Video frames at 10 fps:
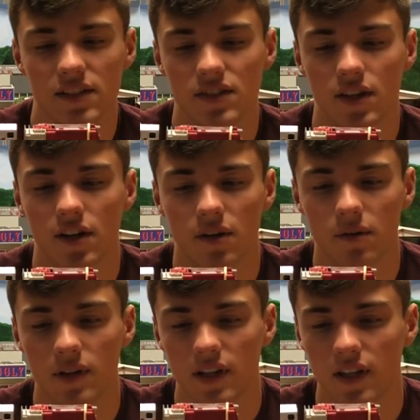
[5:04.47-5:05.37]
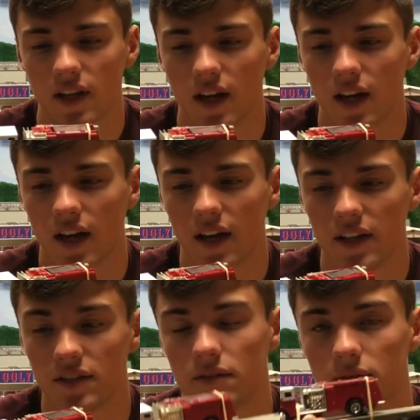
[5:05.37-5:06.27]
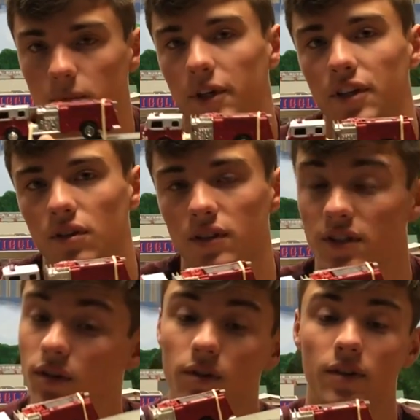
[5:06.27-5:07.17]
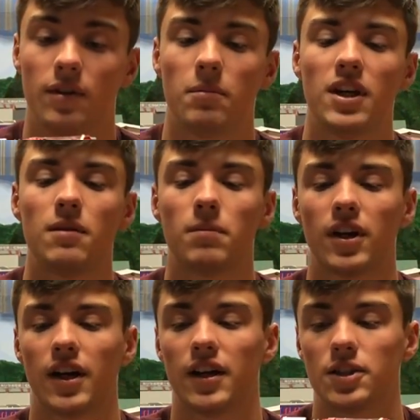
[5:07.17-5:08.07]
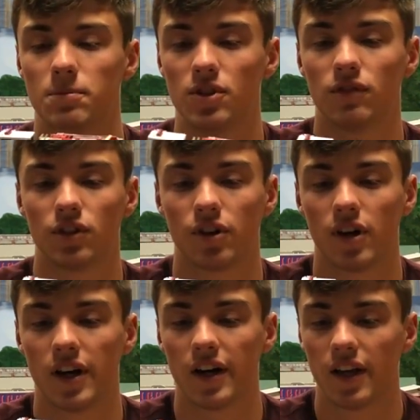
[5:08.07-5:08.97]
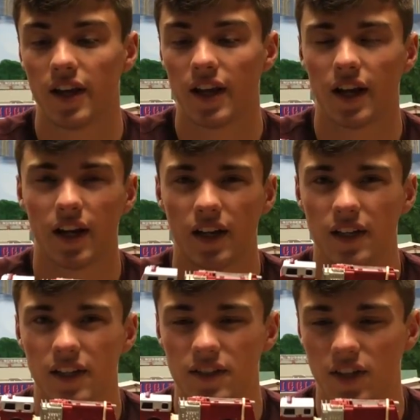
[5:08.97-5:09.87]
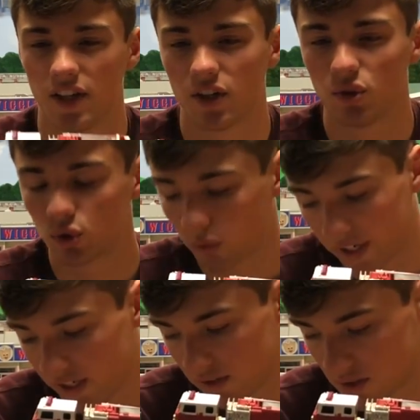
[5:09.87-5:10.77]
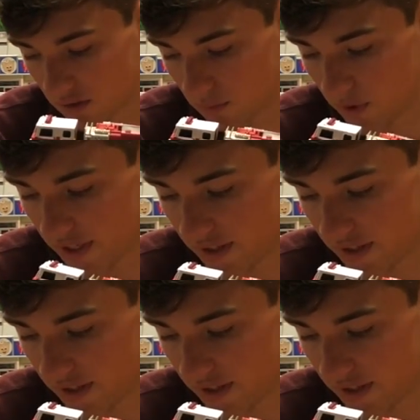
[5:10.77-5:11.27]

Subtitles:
so it's pretty old. It's older than me, but it's a beautiful car, and it's going to go great with